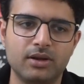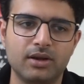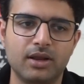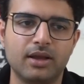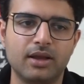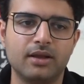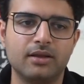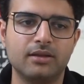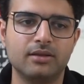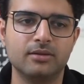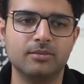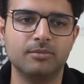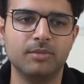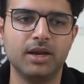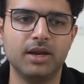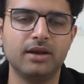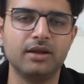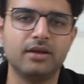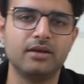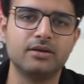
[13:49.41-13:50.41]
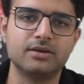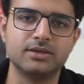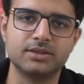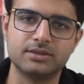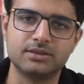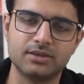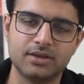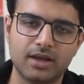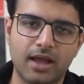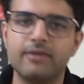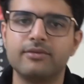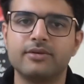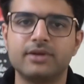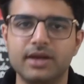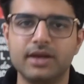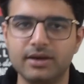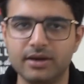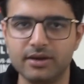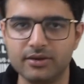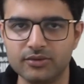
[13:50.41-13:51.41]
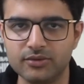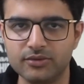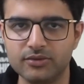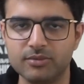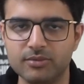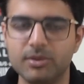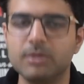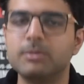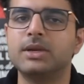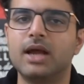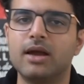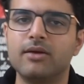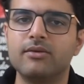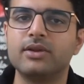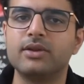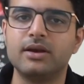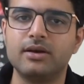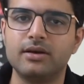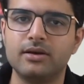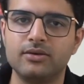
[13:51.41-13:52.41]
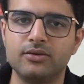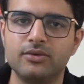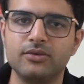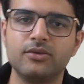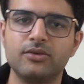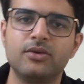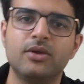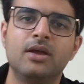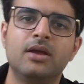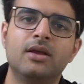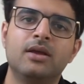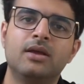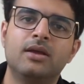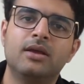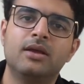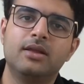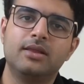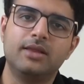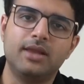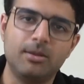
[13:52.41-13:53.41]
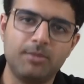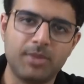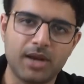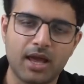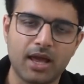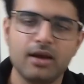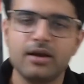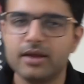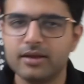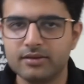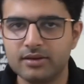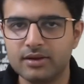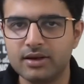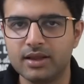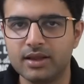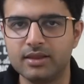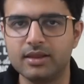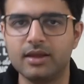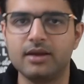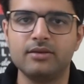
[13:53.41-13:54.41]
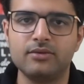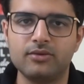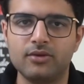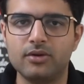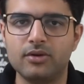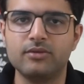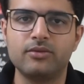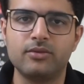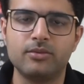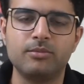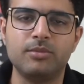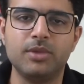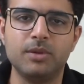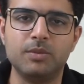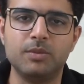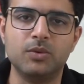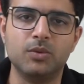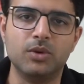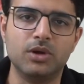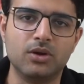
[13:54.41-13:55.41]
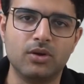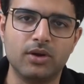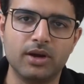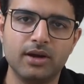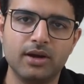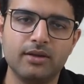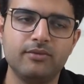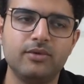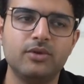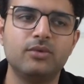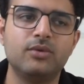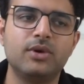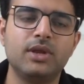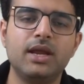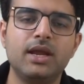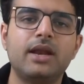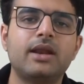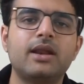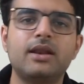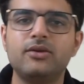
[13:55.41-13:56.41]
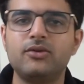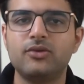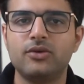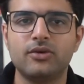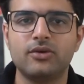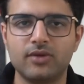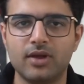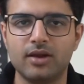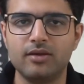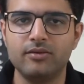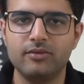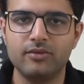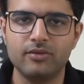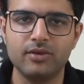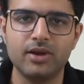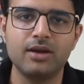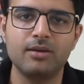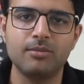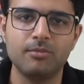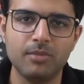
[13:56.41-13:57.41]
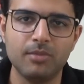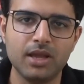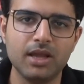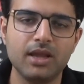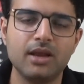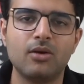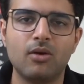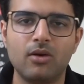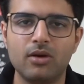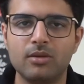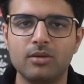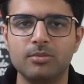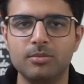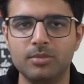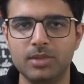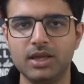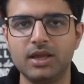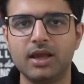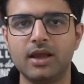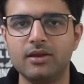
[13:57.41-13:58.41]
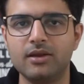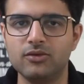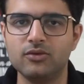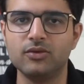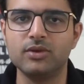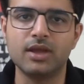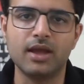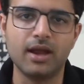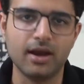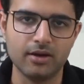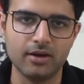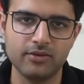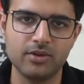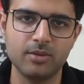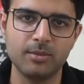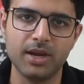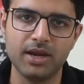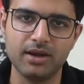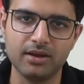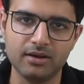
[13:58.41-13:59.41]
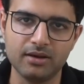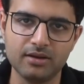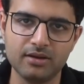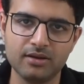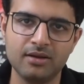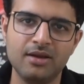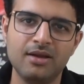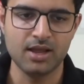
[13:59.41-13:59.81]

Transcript: Like, the maintainers have created issues, people have created issues, they'll prioritize it and then sort of people work on it. If you create an issue yourself, it may not be an issue in the head of the maintainer.